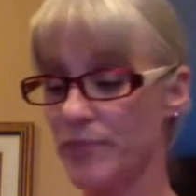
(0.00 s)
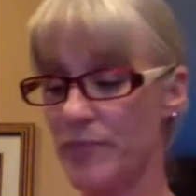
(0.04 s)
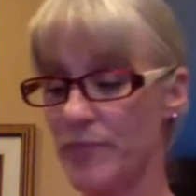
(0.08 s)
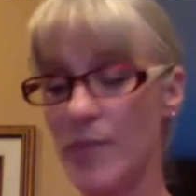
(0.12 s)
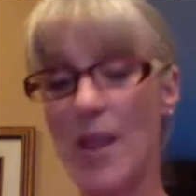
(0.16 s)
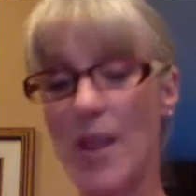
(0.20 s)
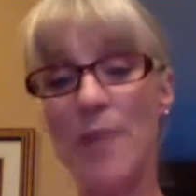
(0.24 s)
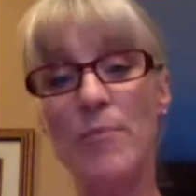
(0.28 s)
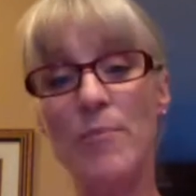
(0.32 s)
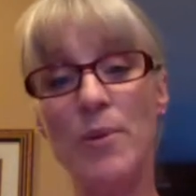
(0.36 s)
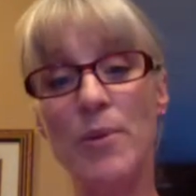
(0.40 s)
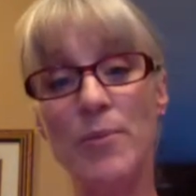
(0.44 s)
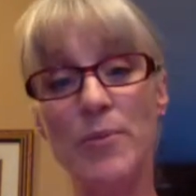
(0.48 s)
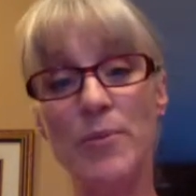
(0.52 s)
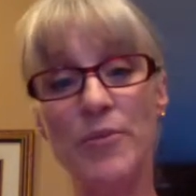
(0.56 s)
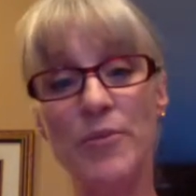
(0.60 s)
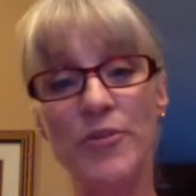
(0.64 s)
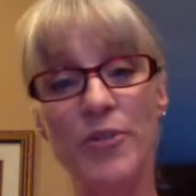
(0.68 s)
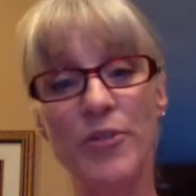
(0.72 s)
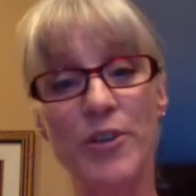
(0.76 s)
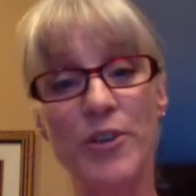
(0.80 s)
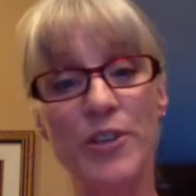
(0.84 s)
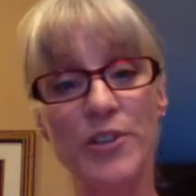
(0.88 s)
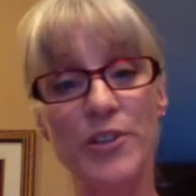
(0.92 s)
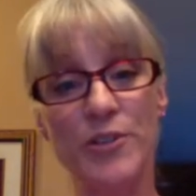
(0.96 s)
But
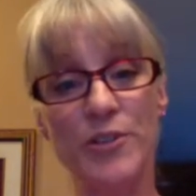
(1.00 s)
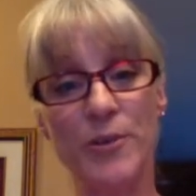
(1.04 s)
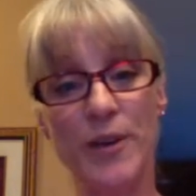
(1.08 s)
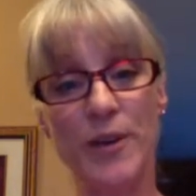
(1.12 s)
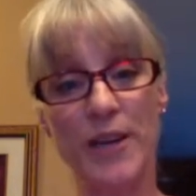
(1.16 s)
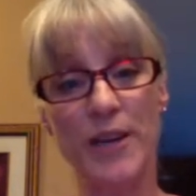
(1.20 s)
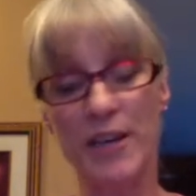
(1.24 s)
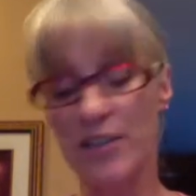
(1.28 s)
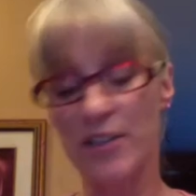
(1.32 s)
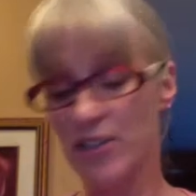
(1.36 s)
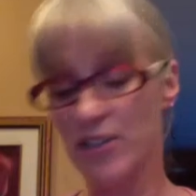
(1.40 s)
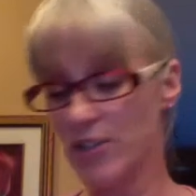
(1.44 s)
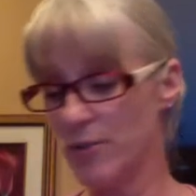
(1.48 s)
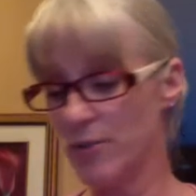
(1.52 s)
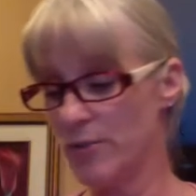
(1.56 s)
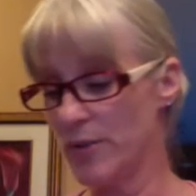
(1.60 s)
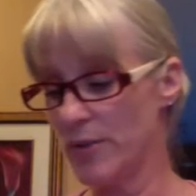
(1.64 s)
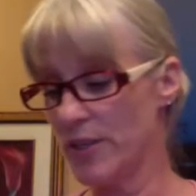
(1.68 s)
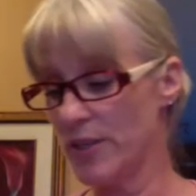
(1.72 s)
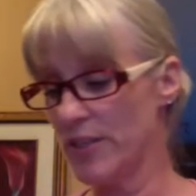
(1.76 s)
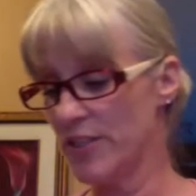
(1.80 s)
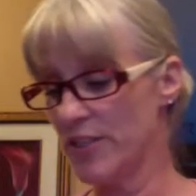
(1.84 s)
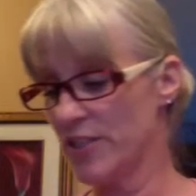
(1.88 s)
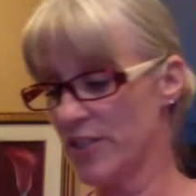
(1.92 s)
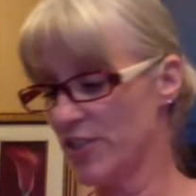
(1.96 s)
before I do, I actually
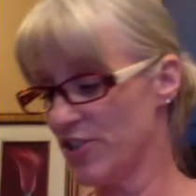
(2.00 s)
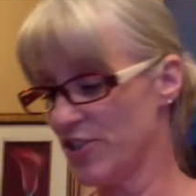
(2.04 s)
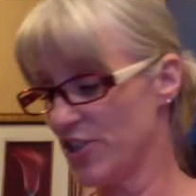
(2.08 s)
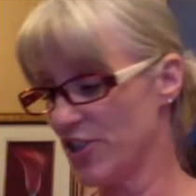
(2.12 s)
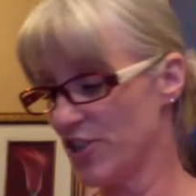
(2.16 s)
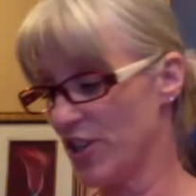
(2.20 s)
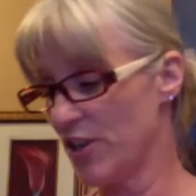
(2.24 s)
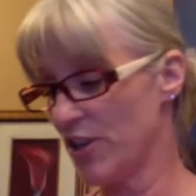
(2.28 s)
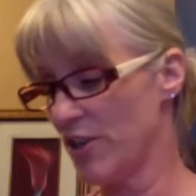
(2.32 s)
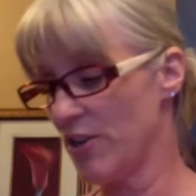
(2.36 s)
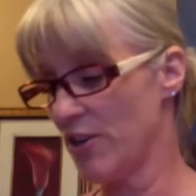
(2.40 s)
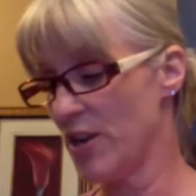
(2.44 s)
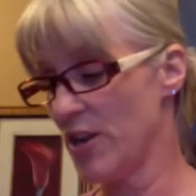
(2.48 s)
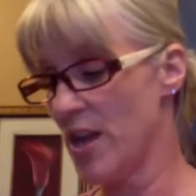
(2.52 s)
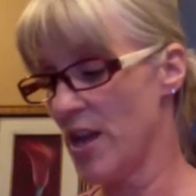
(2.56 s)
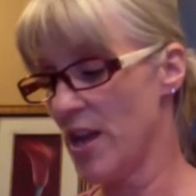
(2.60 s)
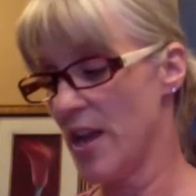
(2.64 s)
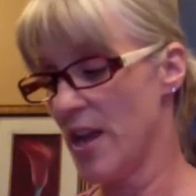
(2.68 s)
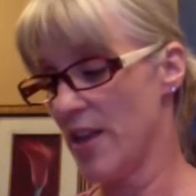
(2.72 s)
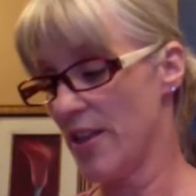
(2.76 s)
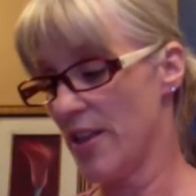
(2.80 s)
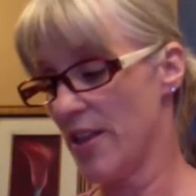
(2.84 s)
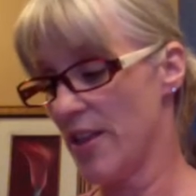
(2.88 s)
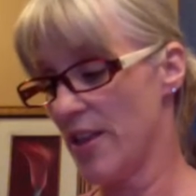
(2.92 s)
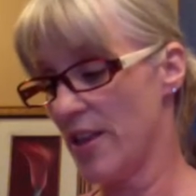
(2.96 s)
want to just share
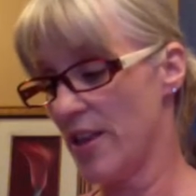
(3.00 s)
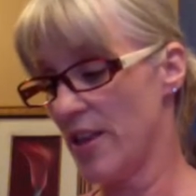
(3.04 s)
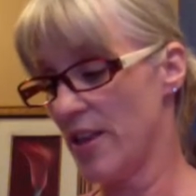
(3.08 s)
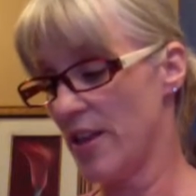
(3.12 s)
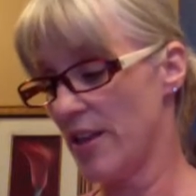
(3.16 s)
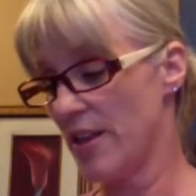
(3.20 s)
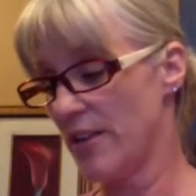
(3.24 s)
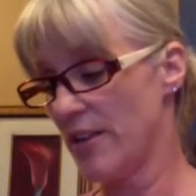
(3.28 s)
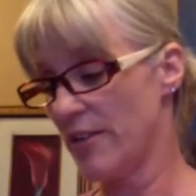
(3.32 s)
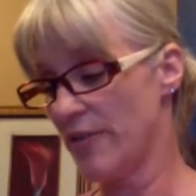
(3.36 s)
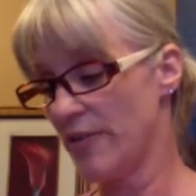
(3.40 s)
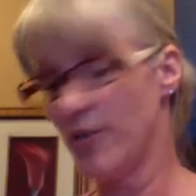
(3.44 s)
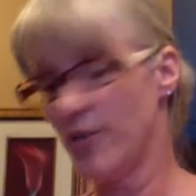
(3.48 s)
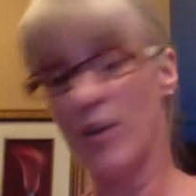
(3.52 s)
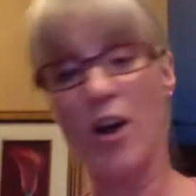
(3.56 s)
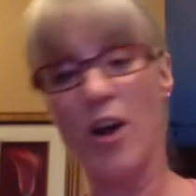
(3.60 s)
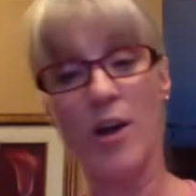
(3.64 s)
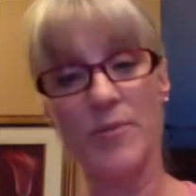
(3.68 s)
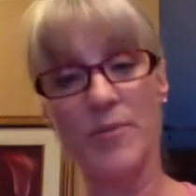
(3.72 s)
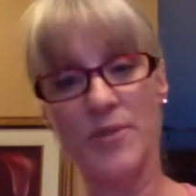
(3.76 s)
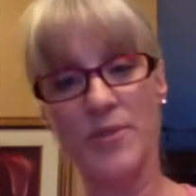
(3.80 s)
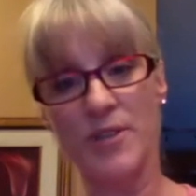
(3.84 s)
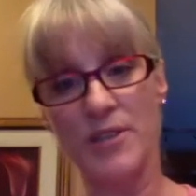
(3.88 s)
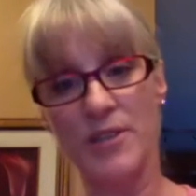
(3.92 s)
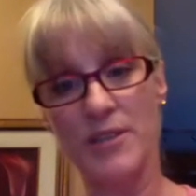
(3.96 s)
the different
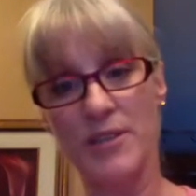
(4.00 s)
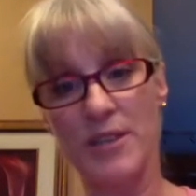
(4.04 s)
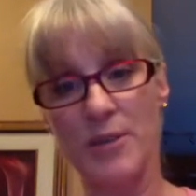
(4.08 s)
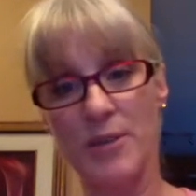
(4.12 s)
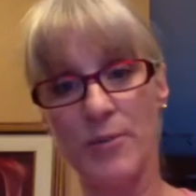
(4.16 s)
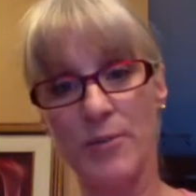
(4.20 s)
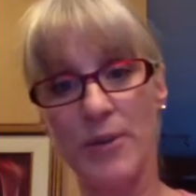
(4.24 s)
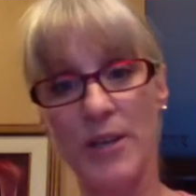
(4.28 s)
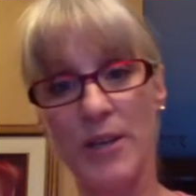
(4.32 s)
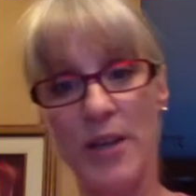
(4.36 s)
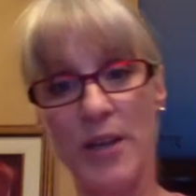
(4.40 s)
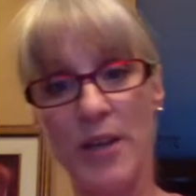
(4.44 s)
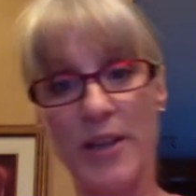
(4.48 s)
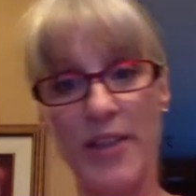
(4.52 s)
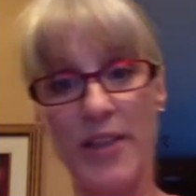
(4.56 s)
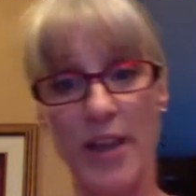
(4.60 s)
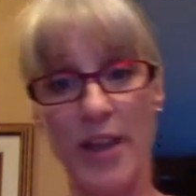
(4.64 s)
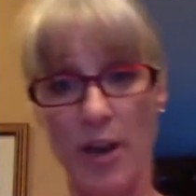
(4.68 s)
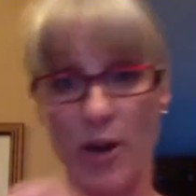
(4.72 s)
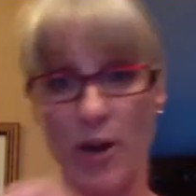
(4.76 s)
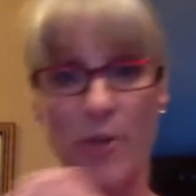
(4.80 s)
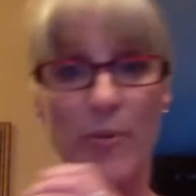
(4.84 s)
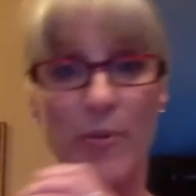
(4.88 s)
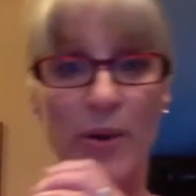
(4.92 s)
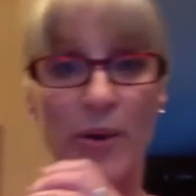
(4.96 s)
options that
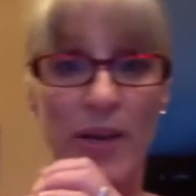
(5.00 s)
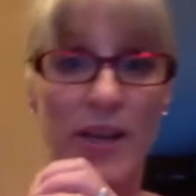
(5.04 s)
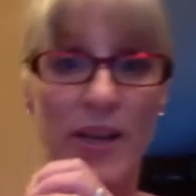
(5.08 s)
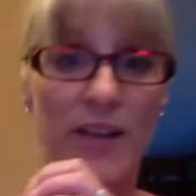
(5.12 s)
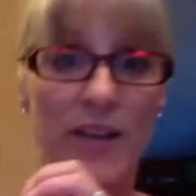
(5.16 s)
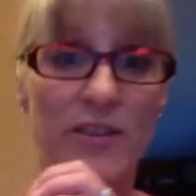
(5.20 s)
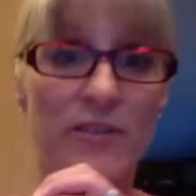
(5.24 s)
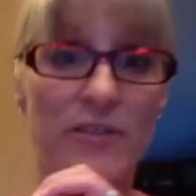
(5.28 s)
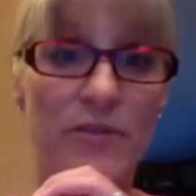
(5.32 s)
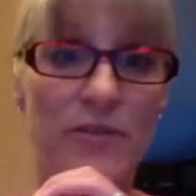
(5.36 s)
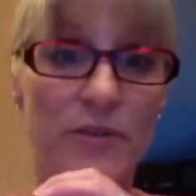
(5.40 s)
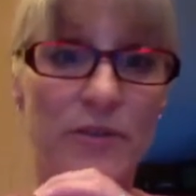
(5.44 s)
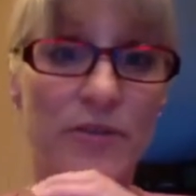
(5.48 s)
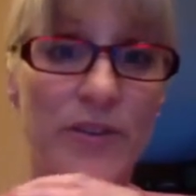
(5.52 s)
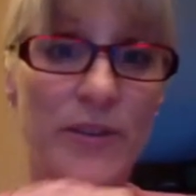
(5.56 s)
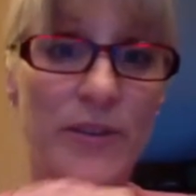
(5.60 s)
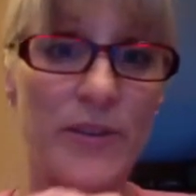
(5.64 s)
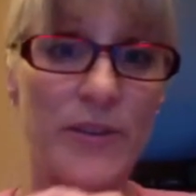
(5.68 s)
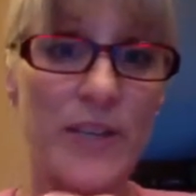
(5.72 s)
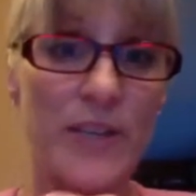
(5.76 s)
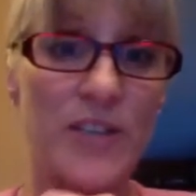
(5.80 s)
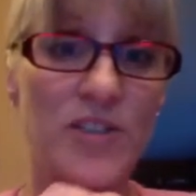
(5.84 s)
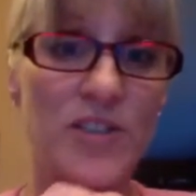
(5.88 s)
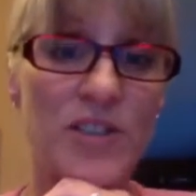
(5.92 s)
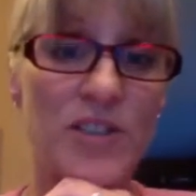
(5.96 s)
Arbonne has for
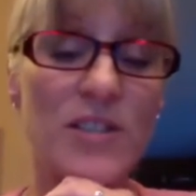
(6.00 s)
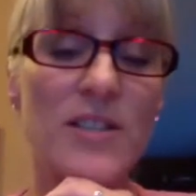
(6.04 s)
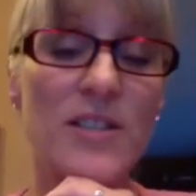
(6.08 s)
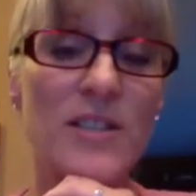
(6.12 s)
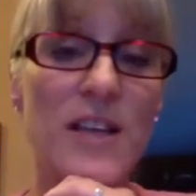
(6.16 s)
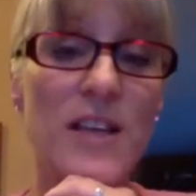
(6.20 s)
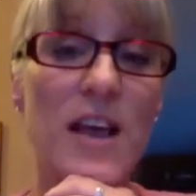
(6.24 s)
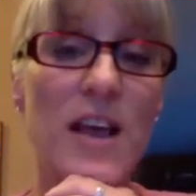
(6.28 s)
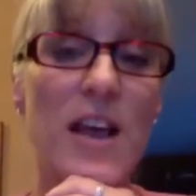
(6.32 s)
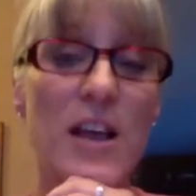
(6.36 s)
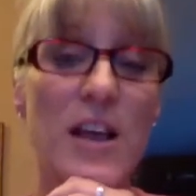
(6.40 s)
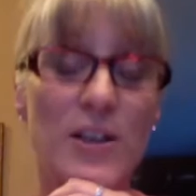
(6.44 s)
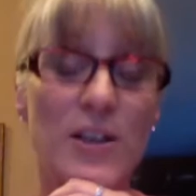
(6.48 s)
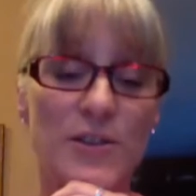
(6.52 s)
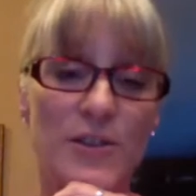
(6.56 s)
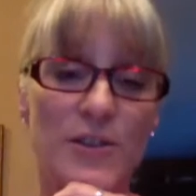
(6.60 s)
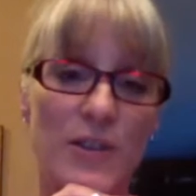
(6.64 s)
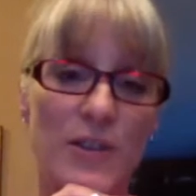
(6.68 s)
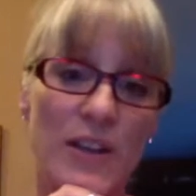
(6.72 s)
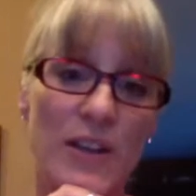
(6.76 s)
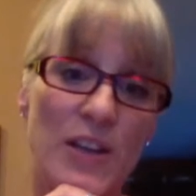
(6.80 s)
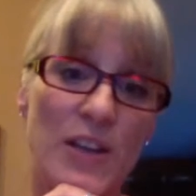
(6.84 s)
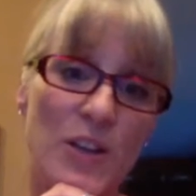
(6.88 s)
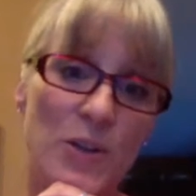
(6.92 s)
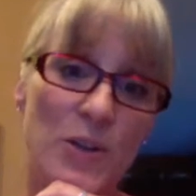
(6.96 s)
foundations, so
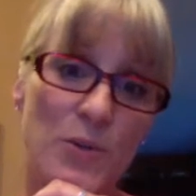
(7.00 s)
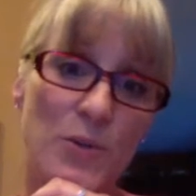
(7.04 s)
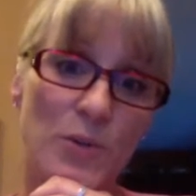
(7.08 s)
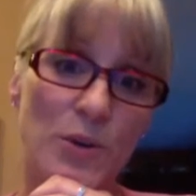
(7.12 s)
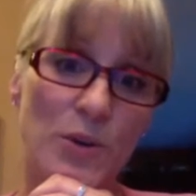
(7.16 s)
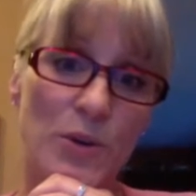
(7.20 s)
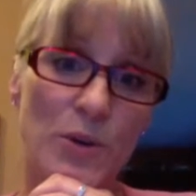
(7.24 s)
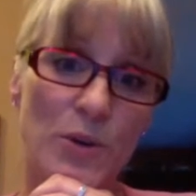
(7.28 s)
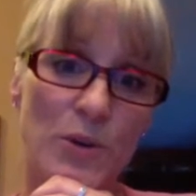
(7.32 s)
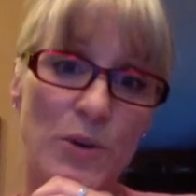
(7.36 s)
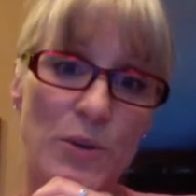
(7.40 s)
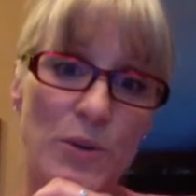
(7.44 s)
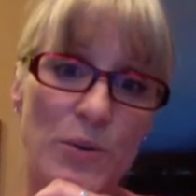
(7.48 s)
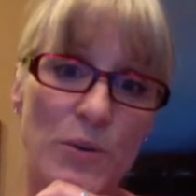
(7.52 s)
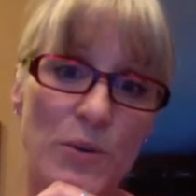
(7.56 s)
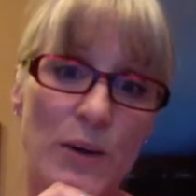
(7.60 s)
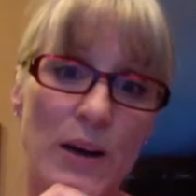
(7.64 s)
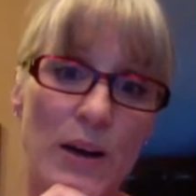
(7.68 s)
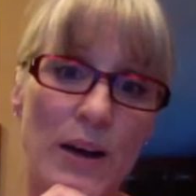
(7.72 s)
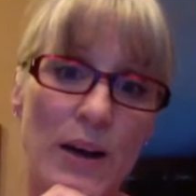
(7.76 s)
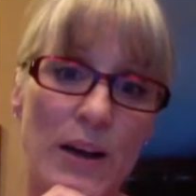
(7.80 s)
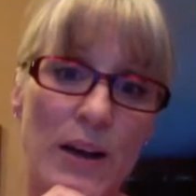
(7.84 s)
that you know